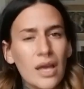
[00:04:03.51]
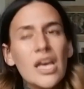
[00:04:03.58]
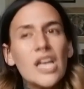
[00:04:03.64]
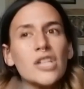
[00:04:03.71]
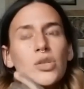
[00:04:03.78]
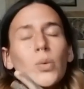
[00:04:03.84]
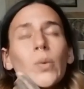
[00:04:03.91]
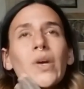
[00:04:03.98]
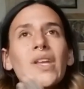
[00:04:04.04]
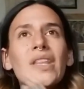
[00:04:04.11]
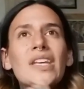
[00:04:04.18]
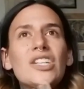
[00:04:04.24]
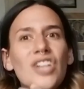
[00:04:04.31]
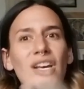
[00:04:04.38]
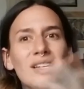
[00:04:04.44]
It's really
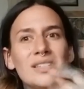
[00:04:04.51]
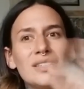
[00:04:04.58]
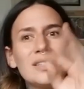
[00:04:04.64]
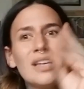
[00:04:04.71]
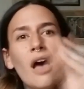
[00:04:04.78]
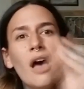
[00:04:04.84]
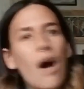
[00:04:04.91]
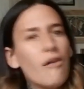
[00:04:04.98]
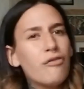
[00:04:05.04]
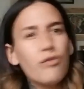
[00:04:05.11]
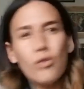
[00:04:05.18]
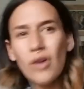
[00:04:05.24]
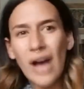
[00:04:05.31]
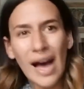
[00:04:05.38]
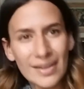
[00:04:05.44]
just a
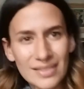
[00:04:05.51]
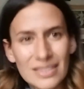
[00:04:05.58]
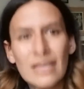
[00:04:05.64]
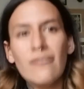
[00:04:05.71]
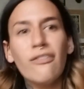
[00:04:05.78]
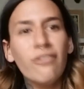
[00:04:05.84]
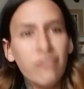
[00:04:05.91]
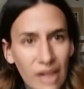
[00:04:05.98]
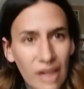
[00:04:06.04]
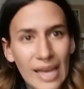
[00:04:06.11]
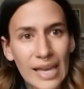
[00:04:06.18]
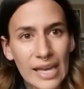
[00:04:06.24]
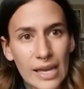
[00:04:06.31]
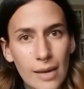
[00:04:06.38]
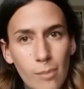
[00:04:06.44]
fugazi
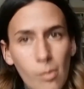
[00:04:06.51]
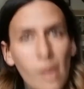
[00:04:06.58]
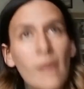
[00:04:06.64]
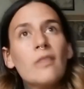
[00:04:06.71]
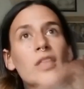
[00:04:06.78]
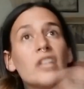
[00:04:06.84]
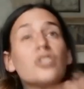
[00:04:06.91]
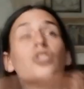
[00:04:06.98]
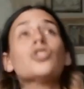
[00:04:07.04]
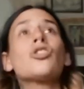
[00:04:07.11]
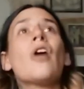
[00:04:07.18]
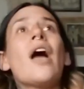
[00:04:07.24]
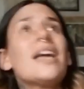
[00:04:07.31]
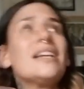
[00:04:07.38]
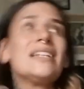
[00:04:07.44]
flame that's
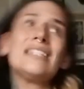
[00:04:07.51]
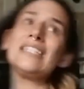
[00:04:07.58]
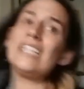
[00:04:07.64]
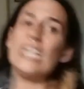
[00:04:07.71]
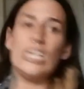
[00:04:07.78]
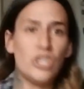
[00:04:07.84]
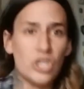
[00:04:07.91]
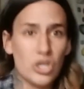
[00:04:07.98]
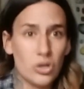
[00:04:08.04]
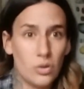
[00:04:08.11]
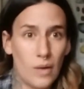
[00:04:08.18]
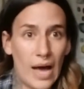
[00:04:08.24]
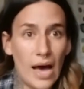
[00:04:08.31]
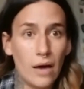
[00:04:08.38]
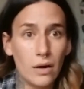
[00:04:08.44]
trying to teach you
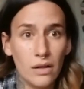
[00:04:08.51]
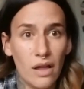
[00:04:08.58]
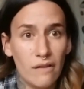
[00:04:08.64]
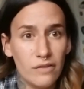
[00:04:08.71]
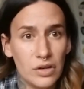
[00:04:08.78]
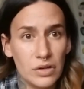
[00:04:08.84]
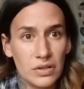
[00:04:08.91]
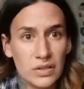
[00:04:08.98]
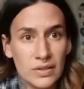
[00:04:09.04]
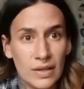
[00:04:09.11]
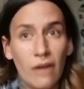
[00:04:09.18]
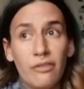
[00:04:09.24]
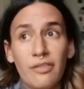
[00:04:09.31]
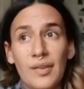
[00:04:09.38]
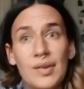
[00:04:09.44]
how to love
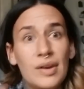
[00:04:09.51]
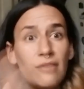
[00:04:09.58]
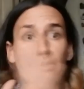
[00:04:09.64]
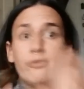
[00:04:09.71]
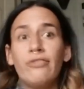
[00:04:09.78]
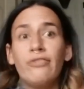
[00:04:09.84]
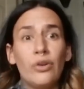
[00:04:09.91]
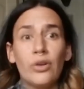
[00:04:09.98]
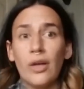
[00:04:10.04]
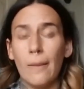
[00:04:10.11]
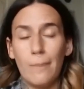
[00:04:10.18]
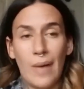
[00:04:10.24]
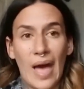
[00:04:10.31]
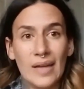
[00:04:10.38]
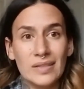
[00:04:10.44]
yourself in a full
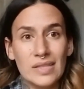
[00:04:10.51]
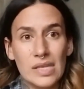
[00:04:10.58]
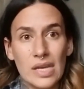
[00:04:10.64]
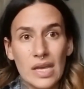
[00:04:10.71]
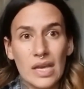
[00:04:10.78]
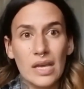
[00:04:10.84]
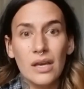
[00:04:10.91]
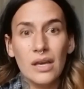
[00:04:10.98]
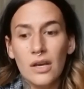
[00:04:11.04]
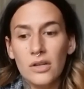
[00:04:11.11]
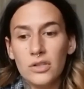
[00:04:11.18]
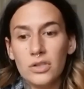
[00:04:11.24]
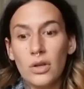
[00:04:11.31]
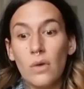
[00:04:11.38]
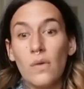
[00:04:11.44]
capacity,
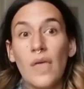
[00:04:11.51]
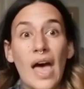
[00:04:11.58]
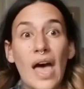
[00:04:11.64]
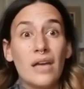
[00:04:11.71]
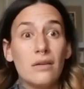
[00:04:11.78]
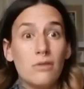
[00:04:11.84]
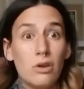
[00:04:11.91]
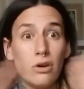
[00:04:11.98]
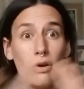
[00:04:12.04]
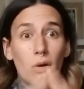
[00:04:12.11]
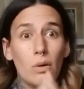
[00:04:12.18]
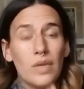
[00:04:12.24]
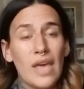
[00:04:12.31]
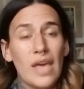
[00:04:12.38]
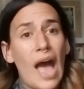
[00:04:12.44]
so that, you know,
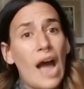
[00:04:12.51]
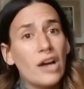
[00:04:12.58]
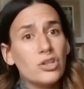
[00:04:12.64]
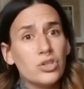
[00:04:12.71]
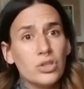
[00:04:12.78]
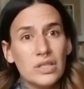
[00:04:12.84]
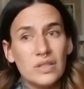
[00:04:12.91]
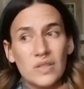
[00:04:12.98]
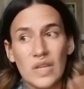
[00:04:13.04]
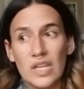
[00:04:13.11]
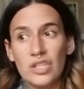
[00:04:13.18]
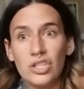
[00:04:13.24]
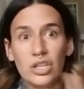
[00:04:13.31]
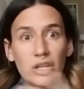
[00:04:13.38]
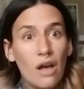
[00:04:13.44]
the
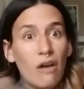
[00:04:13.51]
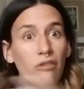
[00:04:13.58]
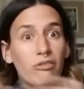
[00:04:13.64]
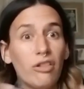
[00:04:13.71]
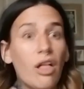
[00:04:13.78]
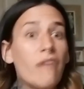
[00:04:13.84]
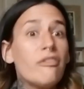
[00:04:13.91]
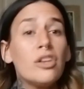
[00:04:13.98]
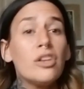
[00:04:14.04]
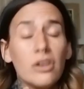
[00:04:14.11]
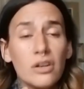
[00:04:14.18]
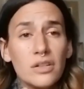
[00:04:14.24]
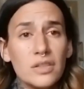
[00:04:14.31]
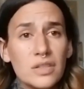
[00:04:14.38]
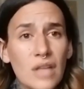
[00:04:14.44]
actualization of loving
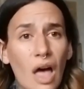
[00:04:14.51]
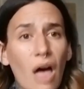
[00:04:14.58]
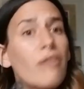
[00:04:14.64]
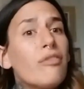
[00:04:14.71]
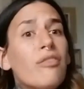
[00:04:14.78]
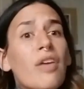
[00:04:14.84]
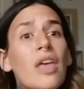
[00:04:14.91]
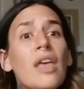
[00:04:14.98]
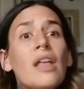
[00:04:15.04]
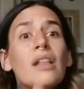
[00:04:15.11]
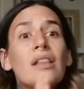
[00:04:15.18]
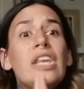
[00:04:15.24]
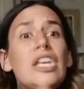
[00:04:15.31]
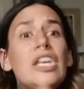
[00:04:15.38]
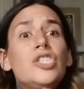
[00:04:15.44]
yourself
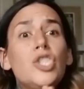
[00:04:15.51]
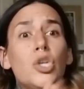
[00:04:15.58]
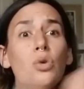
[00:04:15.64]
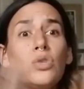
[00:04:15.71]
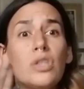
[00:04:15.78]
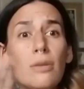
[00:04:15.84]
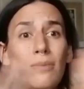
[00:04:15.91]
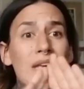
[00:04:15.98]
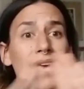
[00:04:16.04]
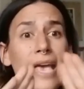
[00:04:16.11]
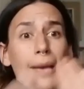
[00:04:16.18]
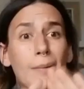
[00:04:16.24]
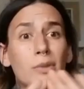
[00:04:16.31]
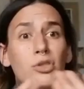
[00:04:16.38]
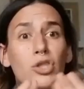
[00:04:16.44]
leads you to being
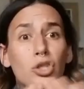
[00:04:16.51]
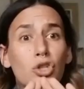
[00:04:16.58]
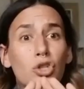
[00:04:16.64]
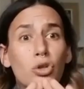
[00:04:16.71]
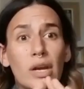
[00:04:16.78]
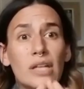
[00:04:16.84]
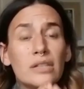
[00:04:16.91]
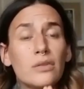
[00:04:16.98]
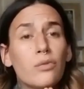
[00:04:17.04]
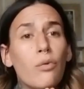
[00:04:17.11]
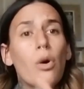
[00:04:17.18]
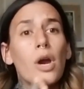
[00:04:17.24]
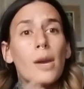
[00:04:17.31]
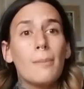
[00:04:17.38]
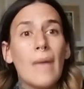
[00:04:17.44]
able to
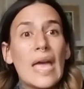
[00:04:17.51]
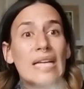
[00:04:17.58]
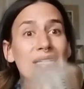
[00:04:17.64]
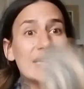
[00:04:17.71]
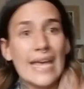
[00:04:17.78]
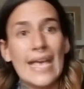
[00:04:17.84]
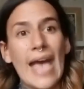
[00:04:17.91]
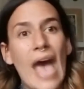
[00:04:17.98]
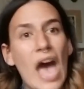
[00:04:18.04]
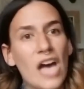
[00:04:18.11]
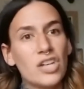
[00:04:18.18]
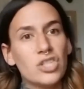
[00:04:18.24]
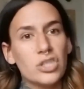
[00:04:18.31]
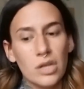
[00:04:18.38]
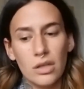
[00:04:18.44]
transform and take
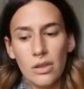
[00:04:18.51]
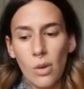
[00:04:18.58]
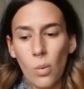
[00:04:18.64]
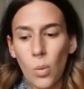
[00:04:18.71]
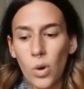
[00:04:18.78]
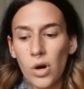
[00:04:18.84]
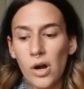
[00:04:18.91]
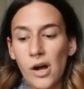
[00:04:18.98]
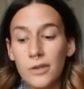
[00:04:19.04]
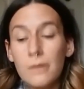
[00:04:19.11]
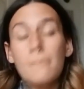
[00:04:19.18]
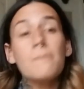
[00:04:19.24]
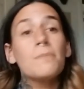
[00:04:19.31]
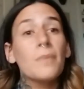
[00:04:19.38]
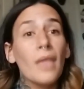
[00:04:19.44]
action in the world
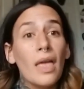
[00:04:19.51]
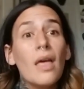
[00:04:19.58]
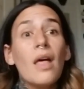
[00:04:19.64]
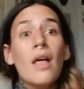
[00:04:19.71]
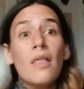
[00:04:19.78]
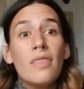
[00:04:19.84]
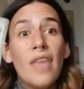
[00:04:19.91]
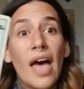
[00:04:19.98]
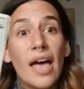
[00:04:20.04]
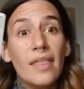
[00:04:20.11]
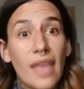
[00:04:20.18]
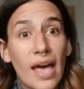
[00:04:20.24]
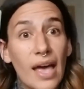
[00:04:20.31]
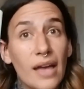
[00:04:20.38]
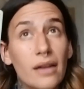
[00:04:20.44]

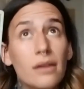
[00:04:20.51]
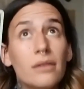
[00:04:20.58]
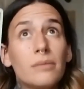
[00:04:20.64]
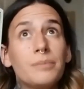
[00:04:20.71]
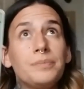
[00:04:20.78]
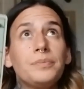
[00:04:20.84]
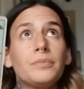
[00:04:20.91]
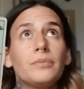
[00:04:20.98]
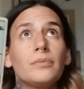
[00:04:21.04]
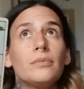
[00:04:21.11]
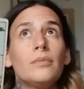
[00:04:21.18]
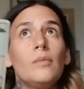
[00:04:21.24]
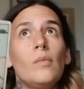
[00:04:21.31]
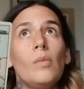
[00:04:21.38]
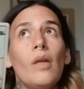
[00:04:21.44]

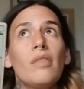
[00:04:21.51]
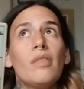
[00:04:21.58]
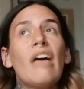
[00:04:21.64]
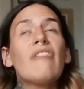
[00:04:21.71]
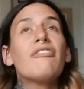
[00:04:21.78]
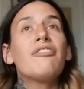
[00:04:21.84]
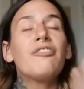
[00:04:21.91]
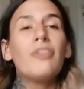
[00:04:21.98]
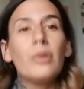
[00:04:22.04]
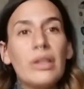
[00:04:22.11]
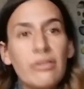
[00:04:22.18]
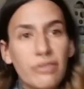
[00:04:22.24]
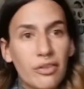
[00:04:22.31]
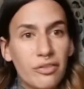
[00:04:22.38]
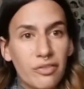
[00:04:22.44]
that fully
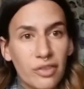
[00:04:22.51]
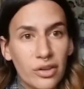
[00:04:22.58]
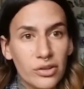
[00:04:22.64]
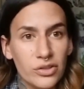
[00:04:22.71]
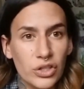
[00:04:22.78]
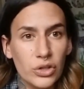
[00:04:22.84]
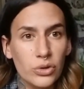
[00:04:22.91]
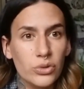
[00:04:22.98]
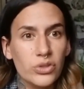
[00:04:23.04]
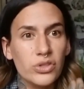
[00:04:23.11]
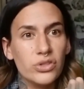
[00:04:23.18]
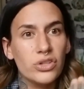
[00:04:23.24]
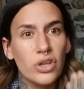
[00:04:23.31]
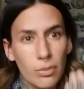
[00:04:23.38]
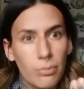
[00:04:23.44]
fulfills you
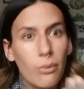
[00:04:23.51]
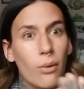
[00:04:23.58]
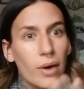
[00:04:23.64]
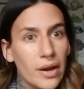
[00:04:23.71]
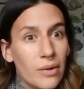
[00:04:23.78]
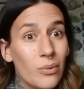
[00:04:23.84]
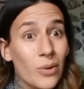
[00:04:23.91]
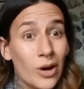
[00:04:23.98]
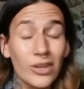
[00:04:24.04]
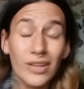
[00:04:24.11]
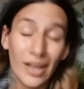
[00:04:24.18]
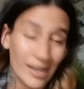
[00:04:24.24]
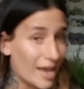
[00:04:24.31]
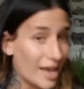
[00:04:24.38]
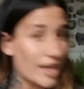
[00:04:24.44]
to the point where,
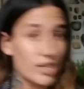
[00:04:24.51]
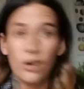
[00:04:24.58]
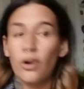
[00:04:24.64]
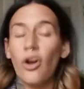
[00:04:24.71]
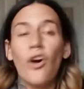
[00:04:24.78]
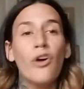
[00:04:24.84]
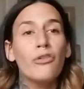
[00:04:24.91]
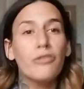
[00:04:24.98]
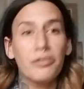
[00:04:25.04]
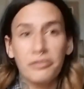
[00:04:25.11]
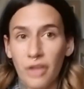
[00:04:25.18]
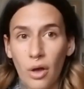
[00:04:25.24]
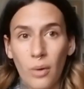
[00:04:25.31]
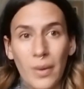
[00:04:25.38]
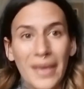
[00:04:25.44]
again, you're
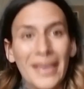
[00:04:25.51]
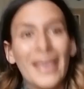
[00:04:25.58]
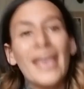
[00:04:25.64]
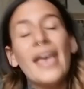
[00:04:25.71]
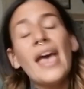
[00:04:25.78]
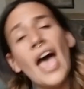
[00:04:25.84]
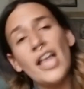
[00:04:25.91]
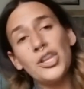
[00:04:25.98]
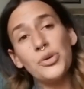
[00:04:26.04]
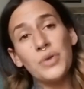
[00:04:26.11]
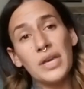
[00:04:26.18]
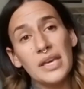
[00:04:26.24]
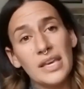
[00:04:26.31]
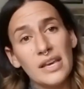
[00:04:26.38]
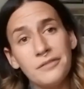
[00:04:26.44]
overflowing and you
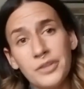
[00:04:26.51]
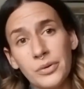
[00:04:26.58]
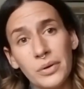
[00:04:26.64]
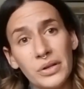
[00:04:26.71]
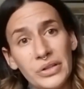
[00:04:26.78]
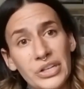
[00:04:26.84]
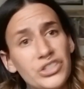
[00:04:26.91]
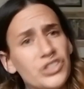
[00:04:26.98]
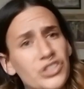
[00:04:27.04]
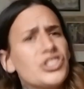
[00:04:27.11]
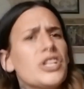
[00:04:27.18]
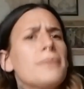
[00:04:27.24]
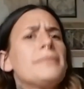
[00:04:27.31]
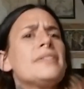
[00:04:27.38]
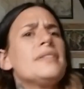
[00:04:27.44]
can give to
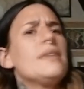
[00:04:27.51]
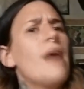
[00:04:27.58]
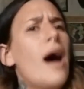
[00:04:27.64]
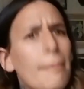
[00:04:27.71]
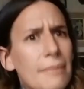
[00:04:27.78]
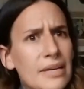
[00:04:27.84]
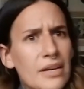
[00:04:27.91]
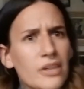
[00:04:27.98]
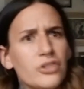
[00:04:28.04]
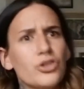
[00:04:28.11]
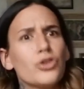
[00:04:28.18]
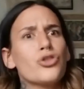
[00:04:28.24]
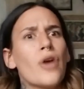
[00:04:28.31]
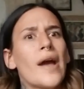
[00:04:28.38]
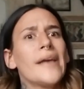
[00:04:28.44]
relationships, not because you're
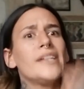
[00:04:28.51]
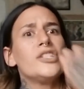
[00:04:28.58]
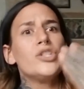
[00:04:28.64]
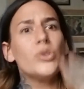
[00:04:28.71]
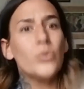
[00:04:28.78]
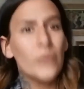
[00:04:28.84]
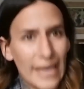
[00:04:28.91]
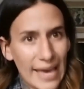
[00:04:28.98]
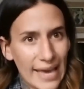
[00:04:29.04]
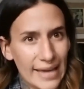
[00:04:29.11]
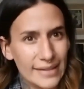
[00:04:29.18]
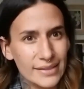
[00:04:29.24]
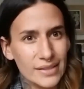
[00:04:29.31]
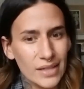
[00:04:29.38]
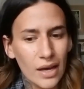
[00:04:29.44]
trying to
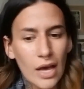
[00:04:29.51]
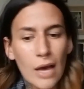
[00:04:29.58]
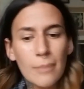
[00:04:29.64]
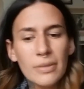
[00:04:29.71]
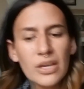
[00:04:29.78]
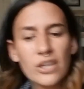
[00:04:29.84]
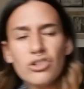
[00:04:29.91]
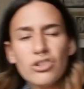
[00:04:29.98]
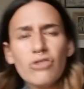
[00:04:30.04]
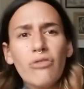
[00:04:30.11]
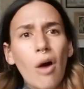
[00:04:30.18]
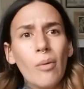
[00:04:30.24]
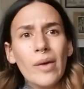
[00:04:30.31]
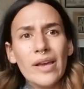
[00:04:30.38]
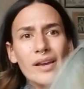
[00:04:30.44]
get, because you've
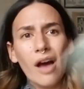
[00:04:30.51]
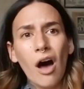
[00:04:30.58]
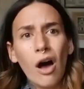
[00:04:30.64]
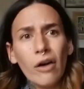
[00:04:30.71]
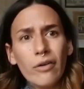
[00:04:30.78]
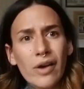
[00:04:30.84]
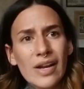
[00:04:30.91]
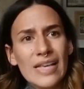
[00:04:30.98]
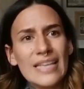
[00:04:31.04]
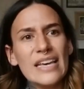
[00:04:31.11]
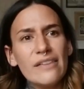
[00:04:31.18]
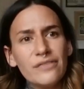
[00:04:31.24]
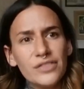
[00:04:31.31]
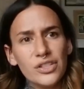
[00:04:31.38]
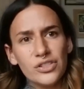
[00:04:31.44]
already
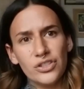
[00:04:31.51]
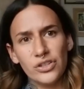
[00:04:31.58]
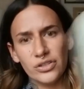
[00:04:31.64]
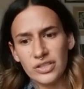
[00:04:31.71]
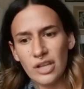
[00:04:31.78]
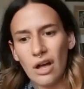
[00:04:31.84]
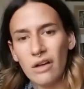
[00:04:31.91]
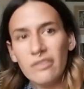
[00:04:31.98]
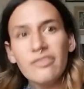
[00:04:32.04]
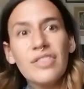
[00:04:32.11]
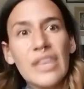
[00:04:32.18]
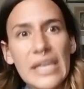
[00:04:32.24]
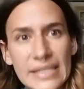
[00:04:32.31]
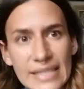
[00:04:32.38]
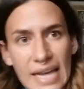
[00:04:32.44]
gifted yourself
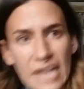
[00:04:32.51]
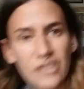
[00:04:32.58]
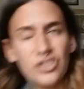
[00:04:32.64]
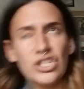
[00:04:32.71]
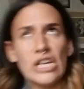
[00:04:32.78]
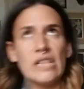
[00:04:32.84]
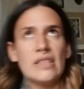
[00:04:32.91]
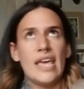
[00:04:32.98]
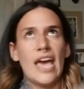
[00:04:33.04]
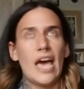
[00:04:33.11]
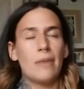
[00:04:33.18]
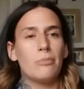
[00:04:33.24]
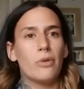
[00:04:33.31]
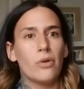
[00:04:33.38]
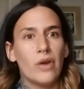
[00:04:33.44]
the attention, the
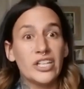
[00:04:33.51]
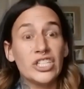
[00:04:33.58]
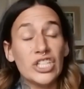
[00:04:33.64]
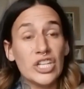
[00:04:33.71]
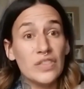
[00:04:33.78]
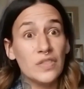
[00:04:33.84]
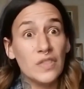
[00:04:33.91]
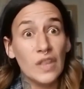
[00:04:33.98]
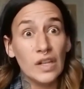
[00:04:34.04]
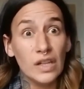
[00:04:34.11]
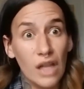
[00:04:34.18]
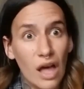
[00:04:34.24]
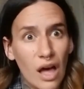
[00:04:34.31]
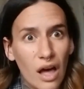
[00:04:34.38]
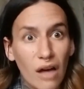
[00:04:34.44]
admiration, the
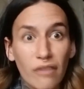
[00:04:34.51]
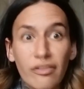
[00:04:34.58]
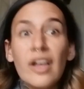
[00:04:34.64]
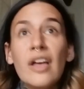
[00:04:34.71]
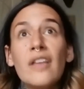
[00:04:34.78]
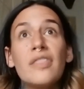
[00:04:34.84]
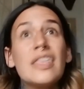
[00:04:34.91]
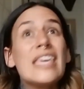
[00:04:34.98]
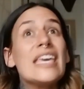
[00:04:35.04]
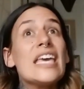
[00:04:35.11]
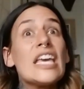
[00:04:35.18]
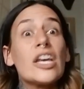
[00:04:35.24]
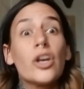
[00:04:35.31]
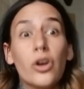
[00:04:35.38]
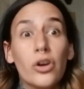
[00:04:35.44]
love, the
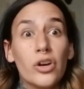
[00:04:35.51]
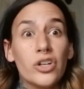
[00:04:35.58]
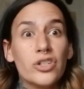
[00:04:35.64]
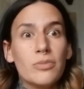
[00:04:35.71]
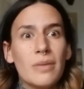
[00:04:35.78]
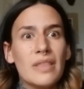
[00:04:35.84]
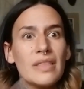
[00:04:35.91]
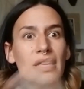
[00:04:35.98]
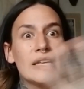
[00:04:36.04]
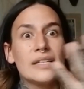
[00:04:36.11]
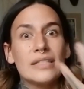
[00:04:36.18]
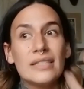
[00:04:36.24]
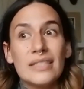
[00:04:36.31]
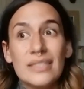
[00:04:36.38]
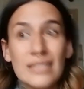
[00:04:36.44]
encouragement, the
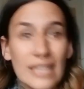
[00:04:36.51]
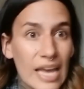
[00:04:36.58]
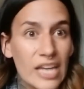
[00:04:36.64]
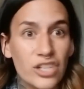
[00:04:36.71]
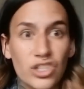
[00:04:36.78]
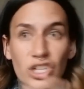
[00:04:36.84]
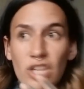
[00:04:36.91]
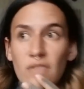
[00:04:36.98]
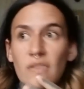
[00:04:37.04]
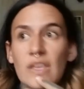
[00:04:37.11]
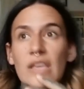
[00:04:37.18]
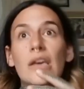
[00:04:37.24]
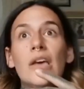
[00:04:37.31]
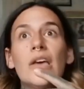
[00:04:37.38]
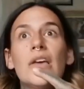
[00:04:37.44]
instigation,
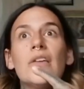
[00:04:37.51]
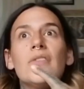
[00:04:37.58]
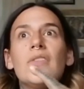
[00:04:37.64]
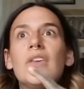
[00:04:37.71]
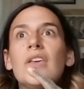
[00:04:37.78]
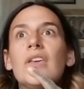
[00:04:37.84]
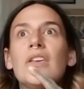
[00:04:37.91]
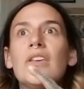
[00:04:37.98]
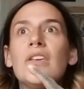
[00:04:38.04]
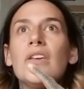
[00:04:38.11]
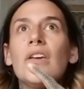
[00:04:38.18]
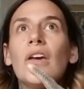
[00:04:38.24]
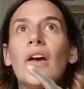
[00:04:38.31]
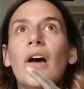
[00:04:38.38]
the